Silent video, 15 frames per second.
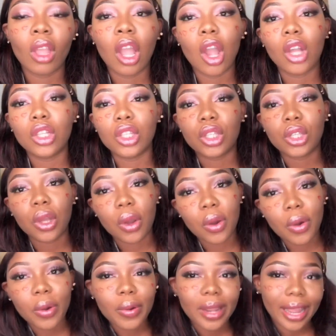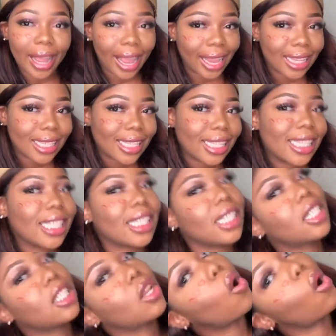so guys this
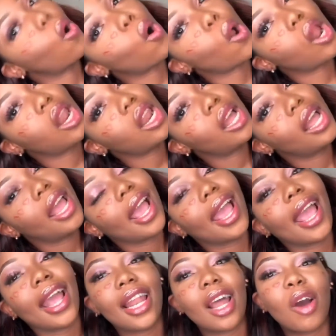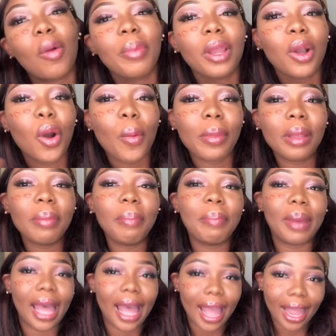is all and i'll be coming
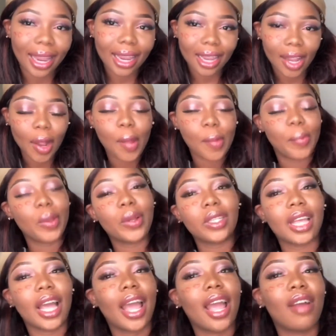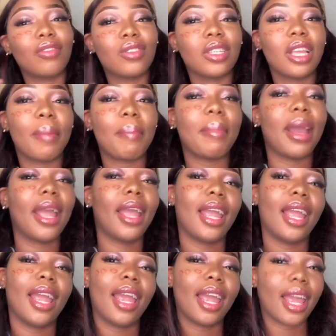back because i have to get my
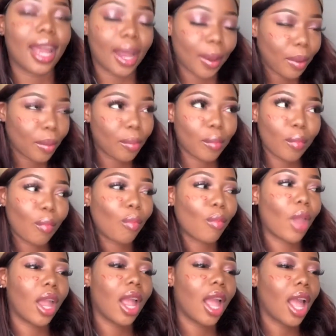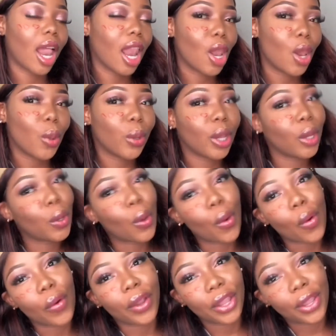hair looking
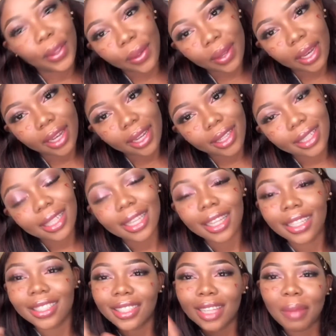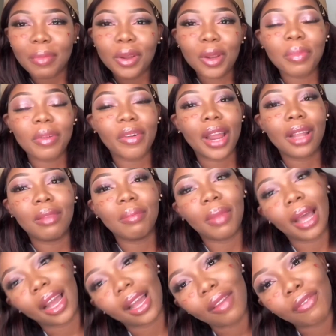all cute. So I'm gonna be right
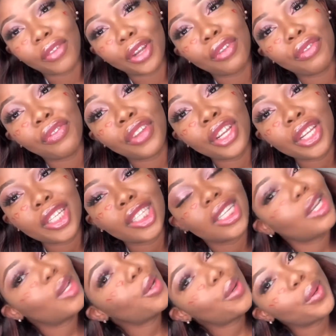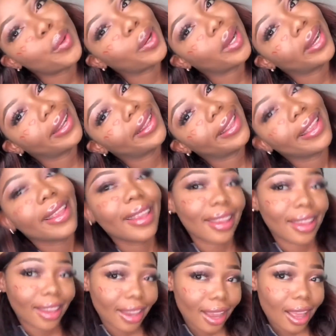back for the finished look.
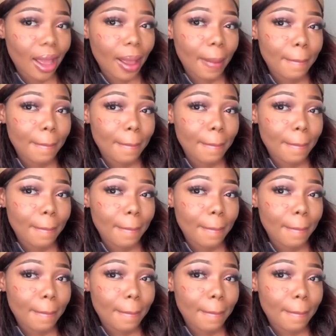Yeah.